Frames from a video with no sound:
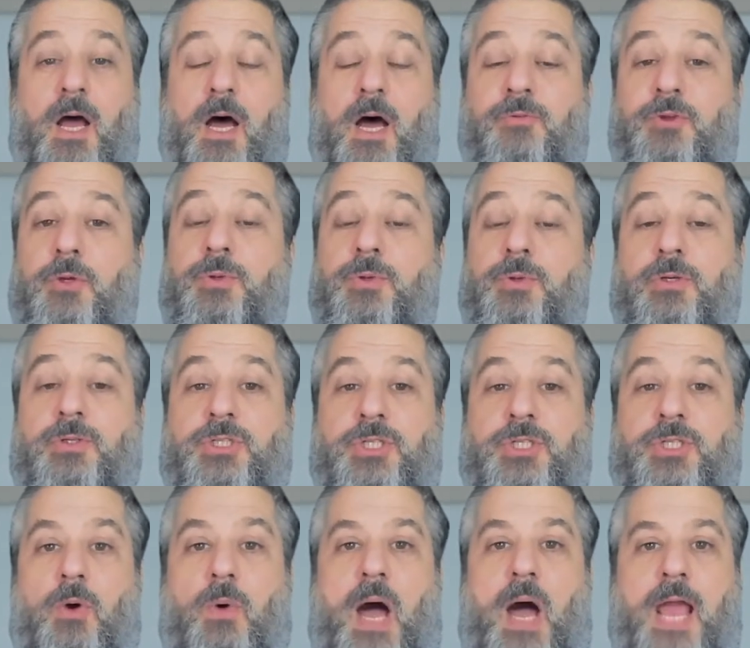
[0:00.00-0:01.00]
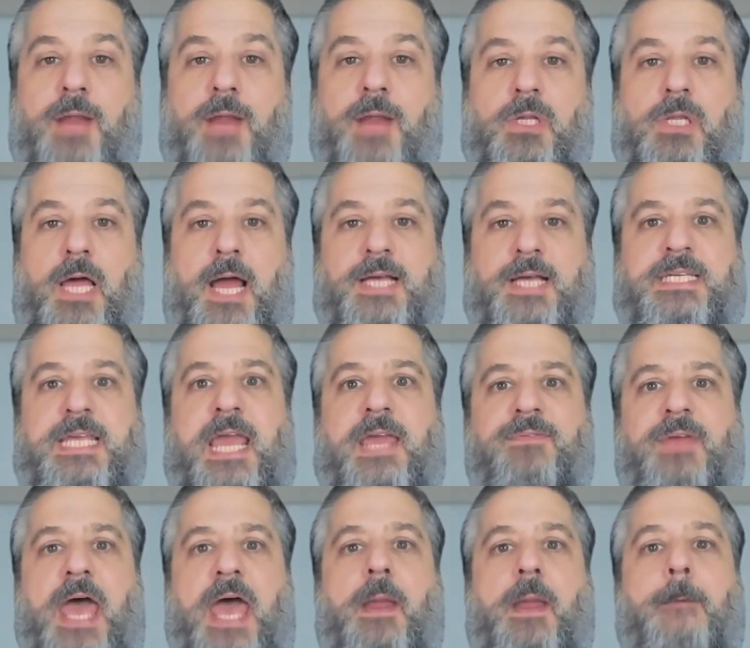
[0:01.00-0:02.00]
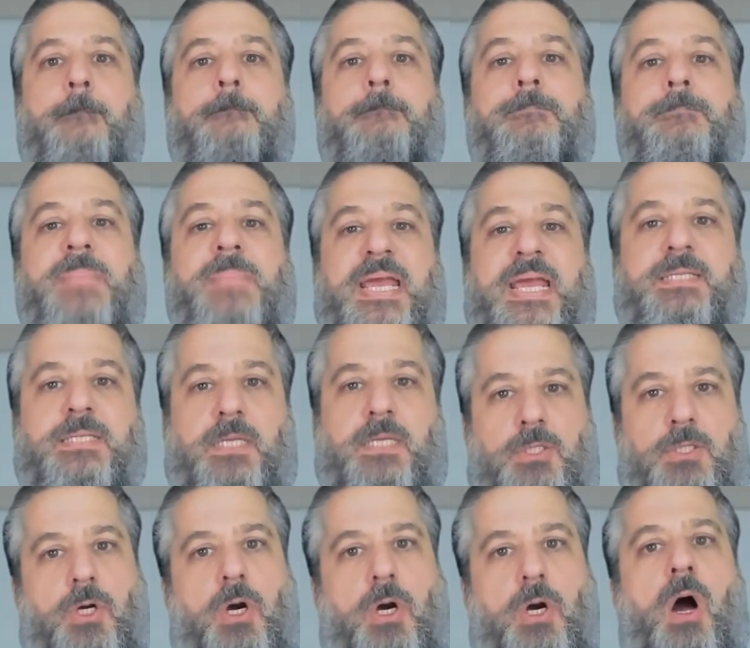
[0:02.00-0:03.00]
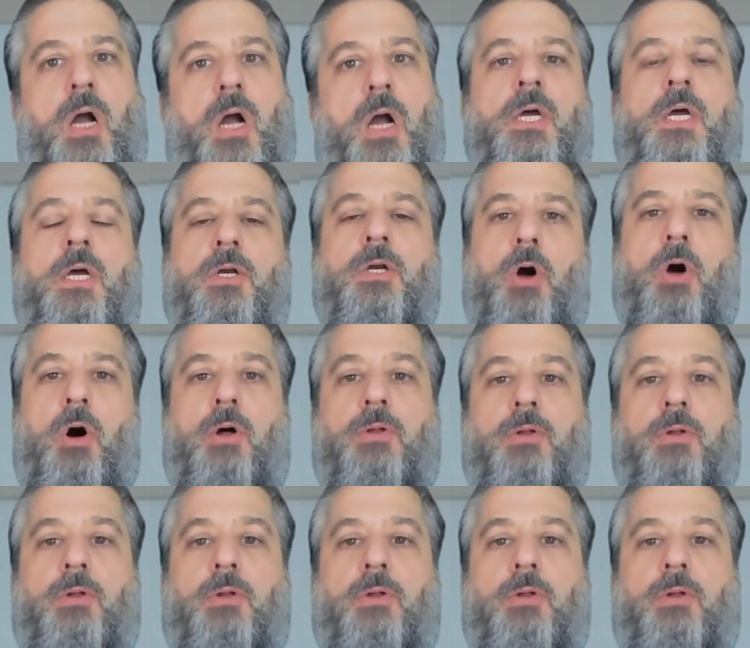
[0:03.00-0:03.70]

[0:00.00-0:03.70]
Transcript: few years ago, Ira Glass gave an amazing talk called